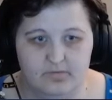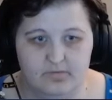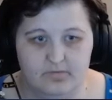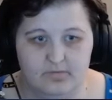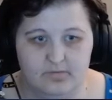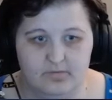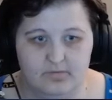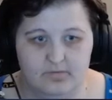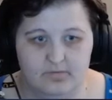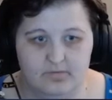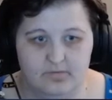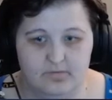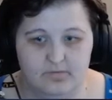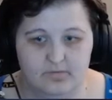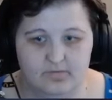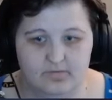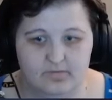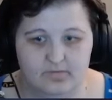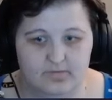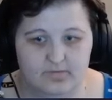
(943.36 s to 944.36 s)

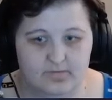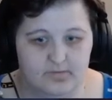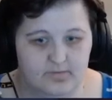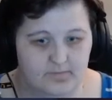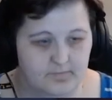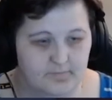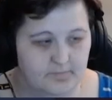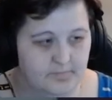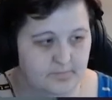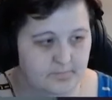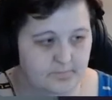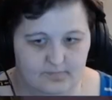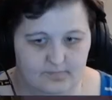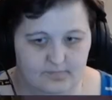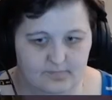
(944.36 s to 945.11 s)
[no speech]